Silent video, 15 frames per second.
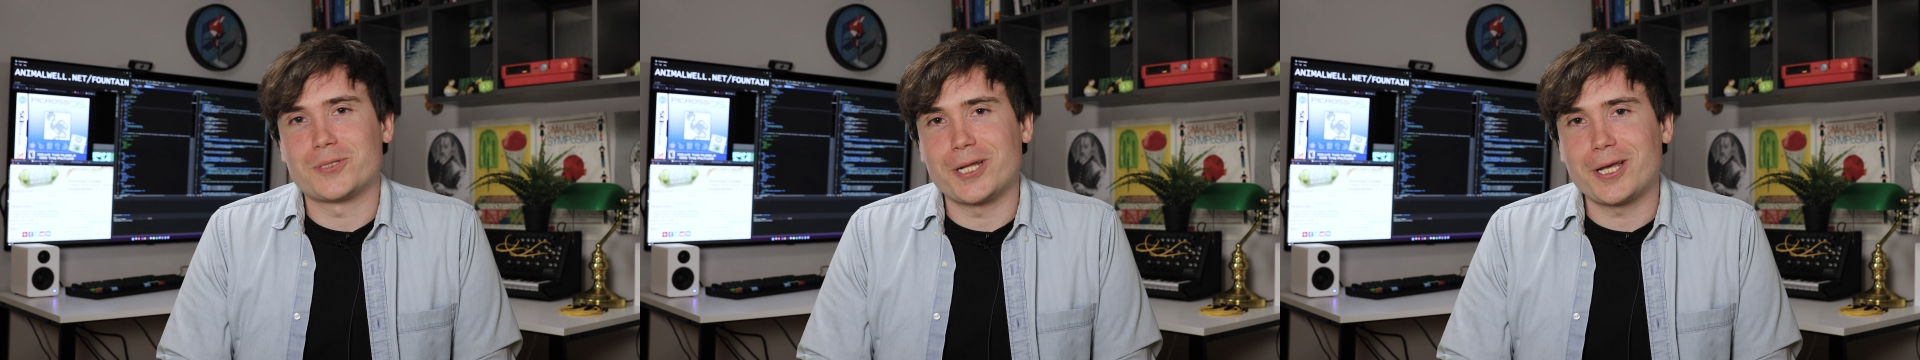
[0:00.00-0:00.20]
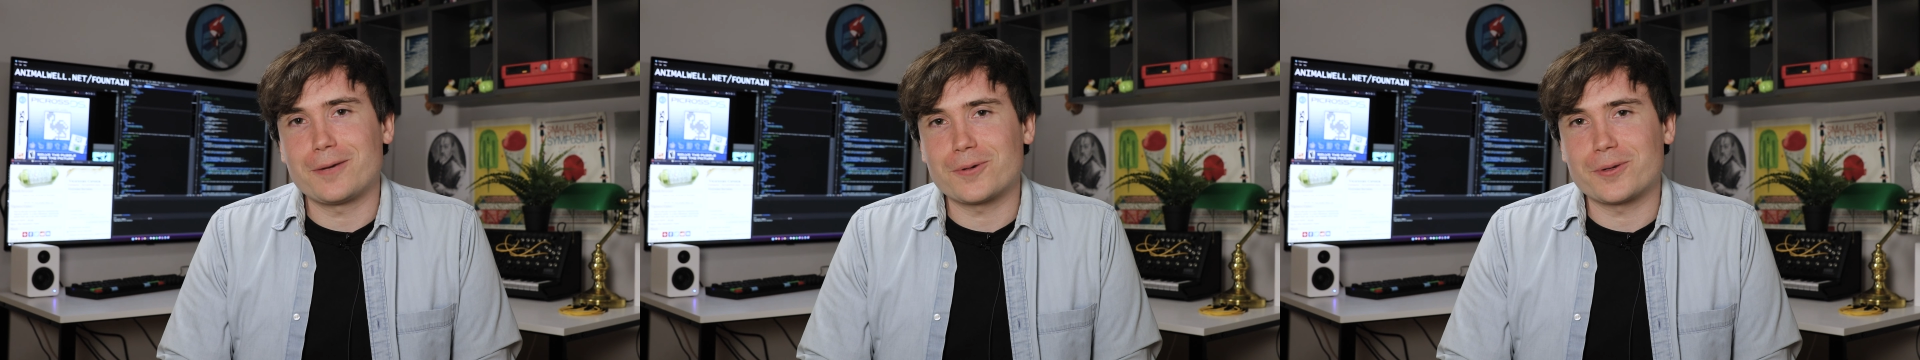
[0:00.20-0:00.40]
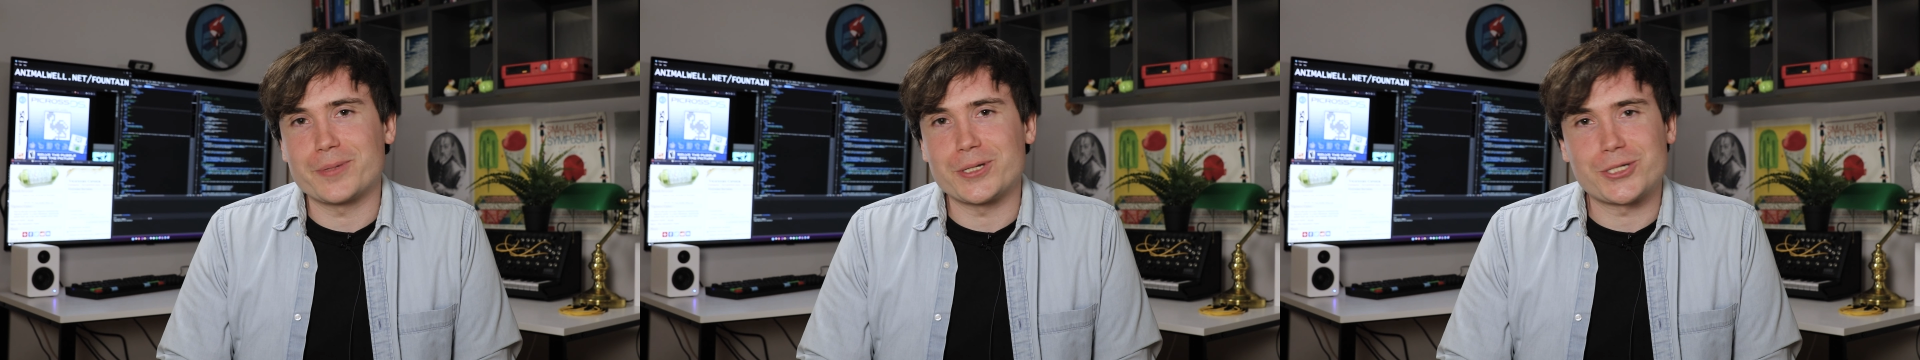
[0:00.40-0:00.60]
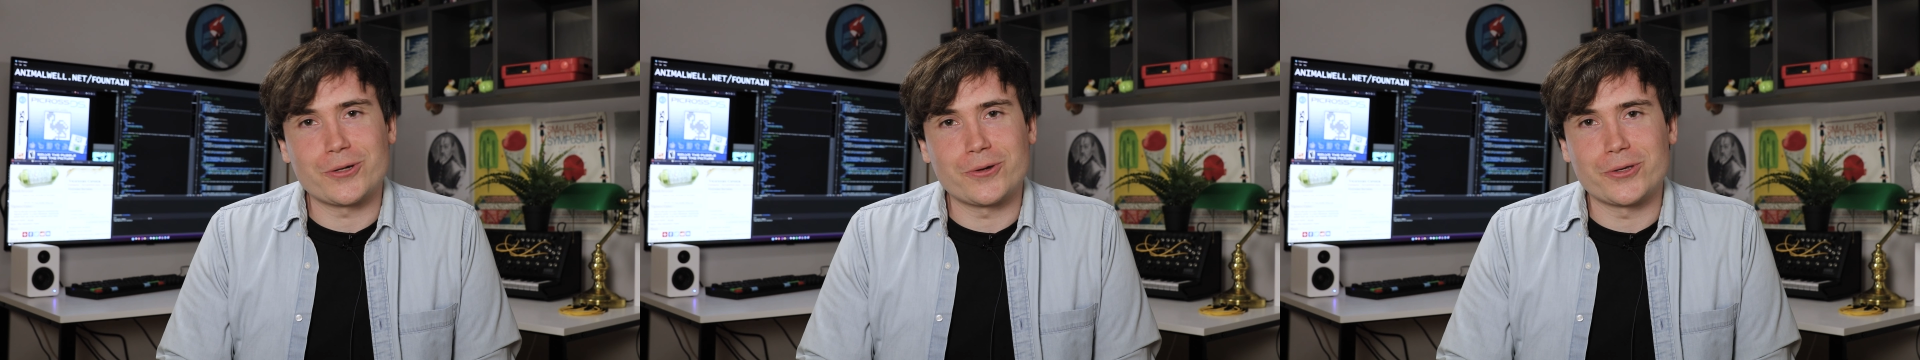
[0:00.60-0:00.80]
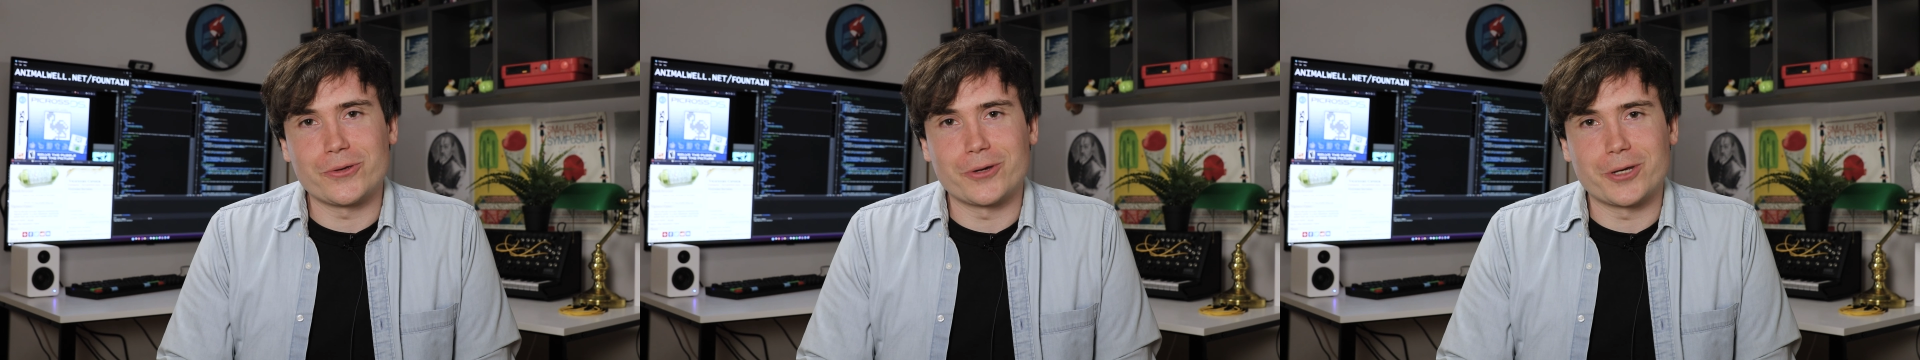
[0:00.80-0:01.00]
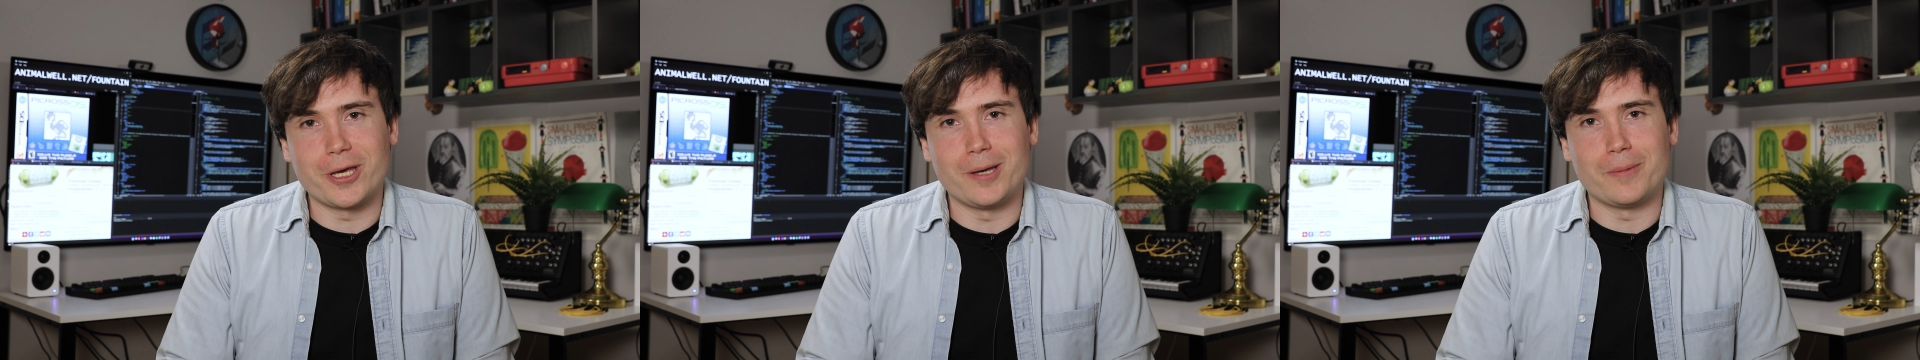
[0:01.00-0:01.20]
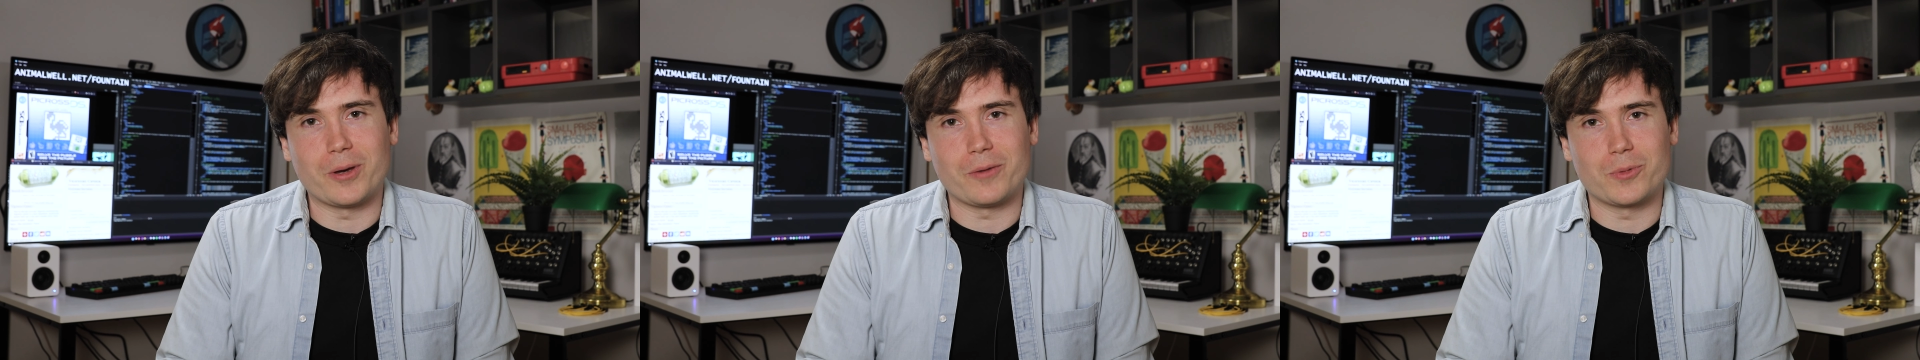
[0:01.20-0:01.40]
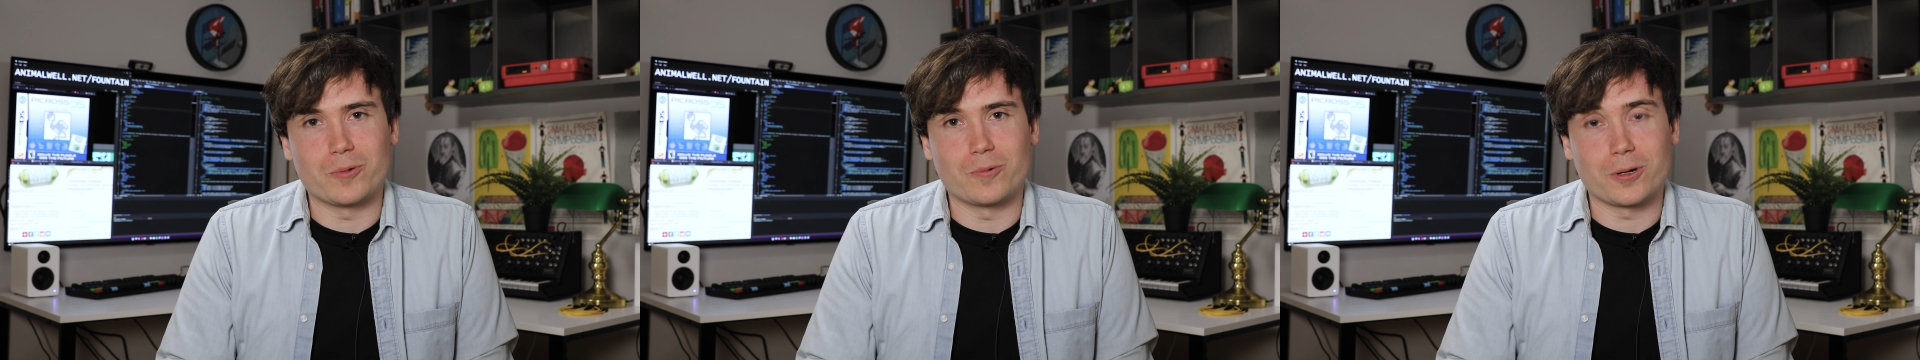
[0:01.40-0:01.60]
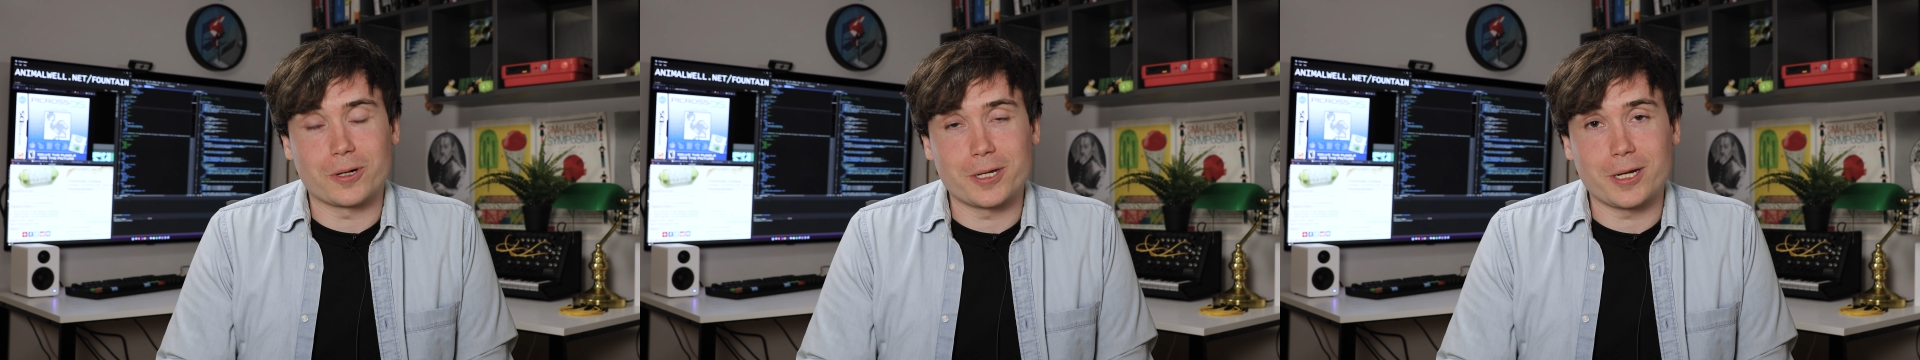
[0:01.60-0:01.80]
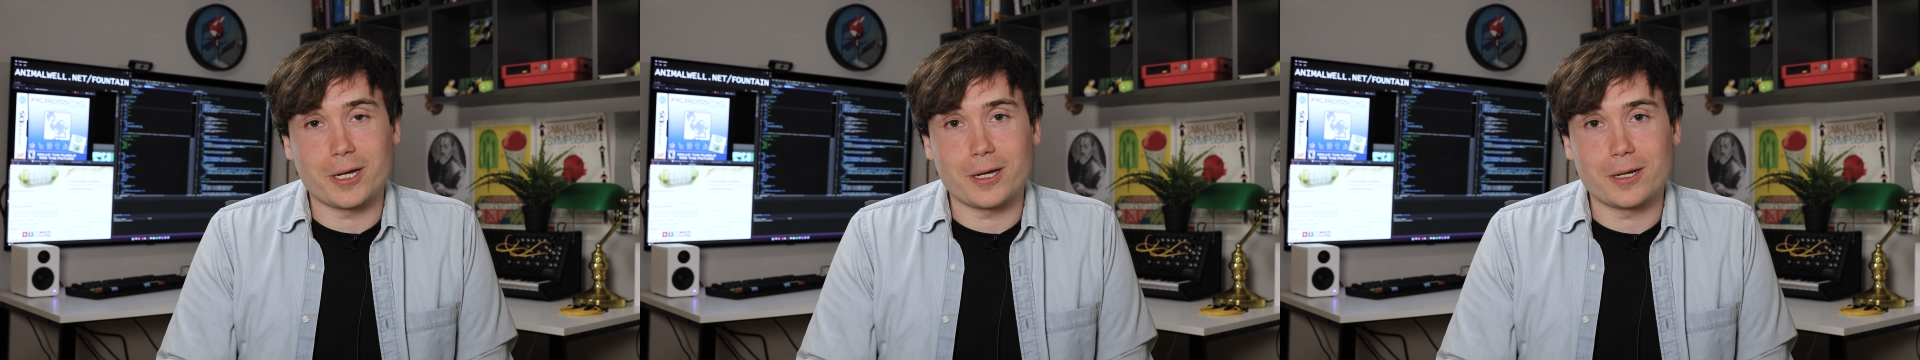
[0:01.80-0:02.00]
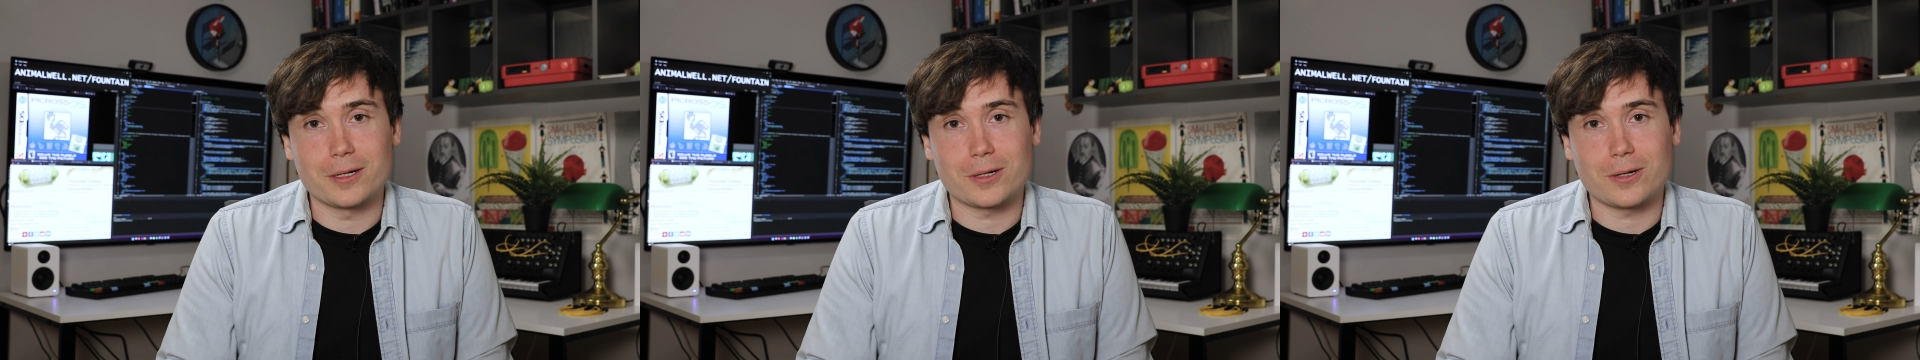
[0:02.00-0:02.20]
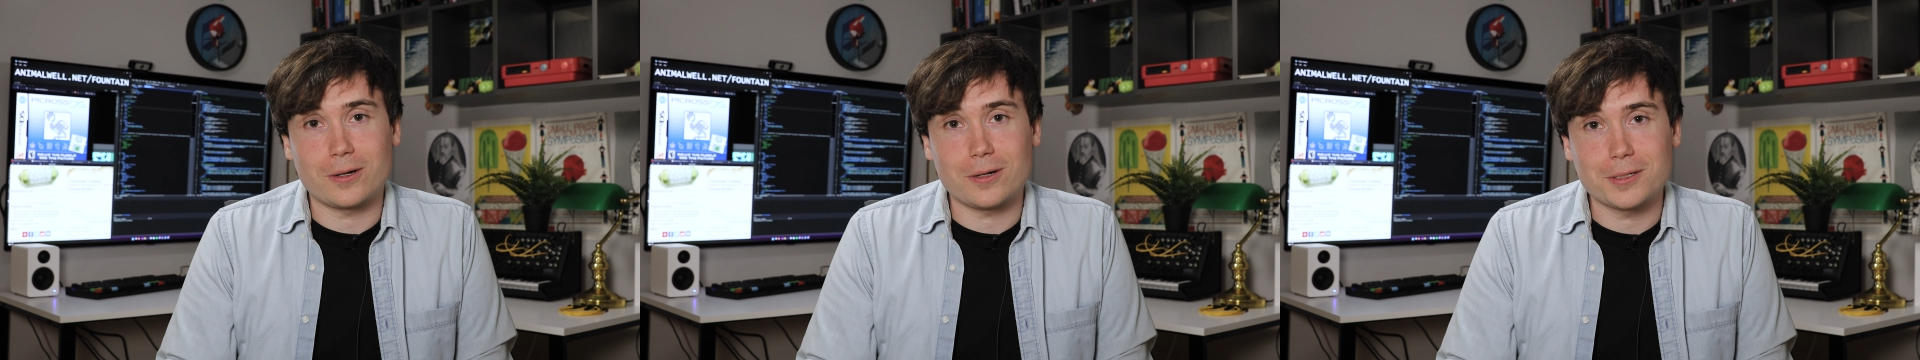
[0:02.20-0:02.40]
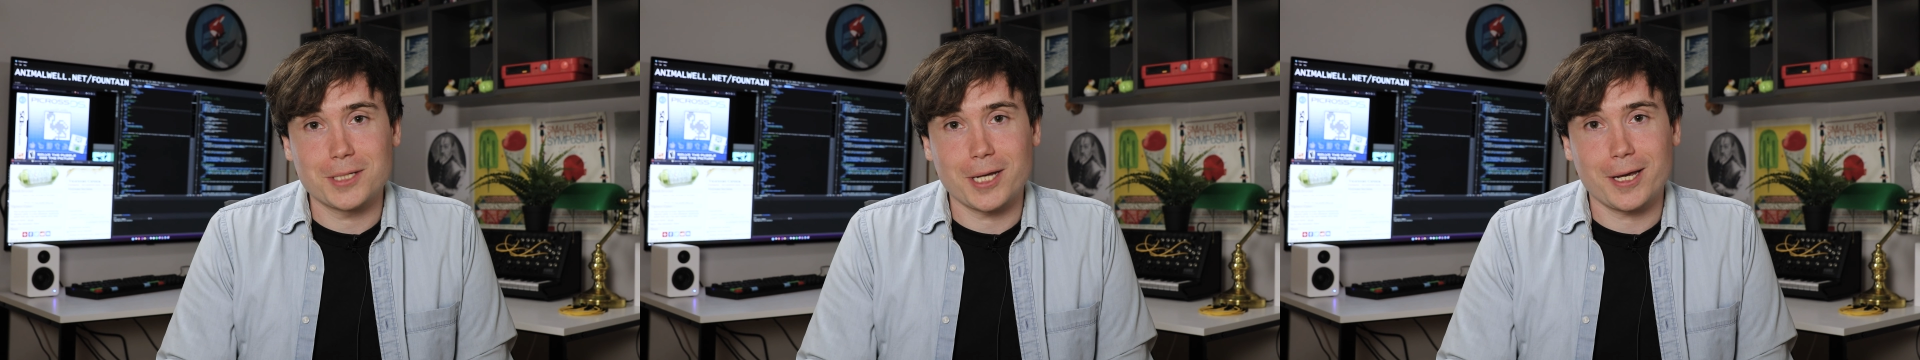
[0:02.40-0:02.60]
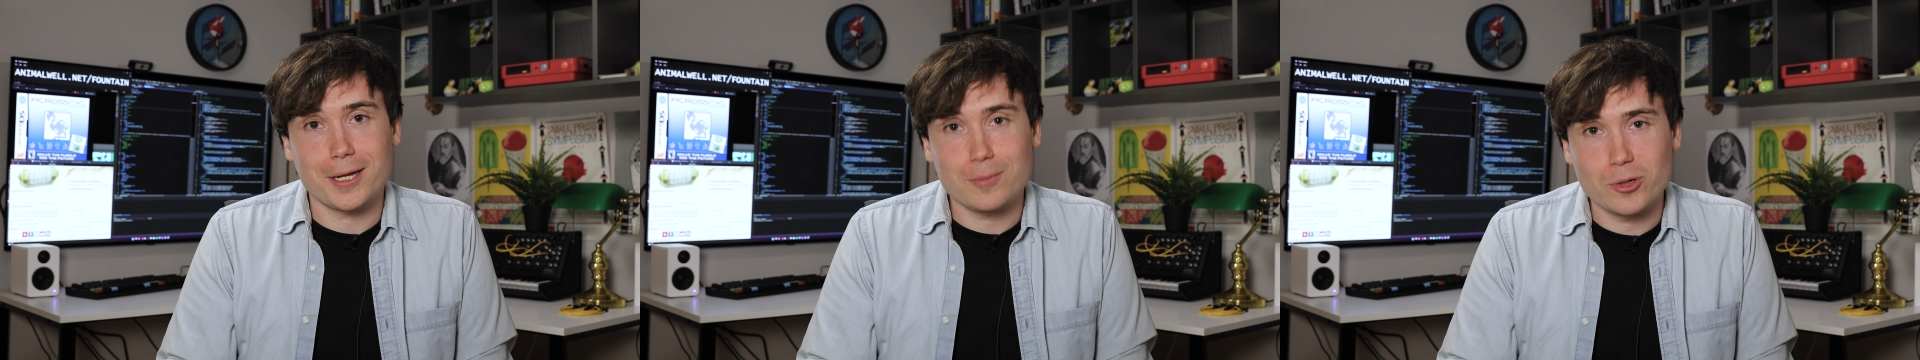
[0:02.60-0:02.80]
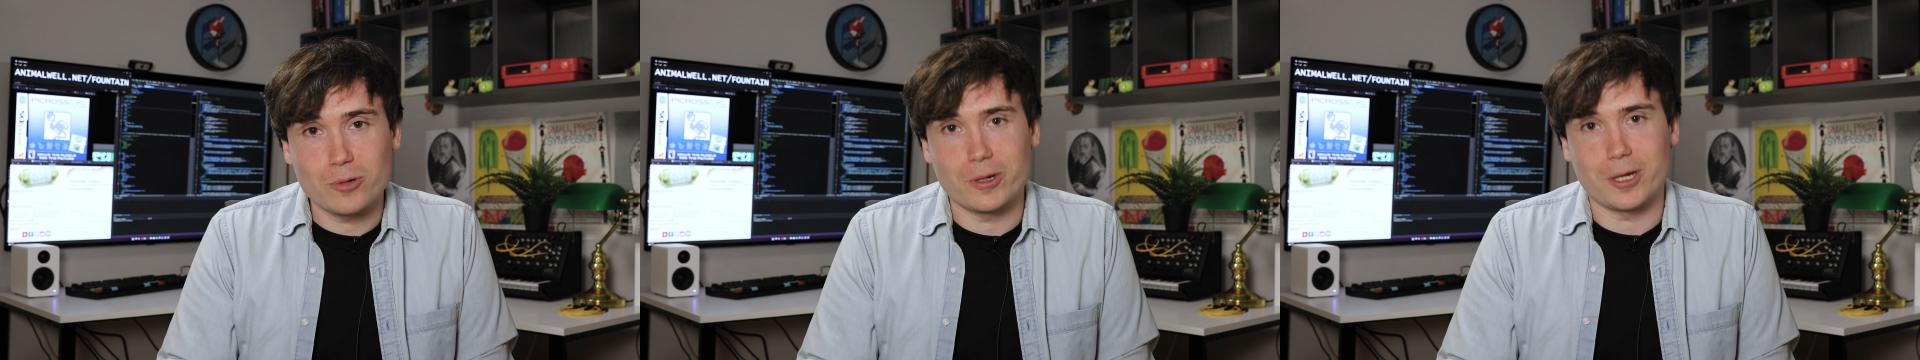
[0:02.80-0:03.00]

Today I'm going to be showing you a game I've been working on called Animal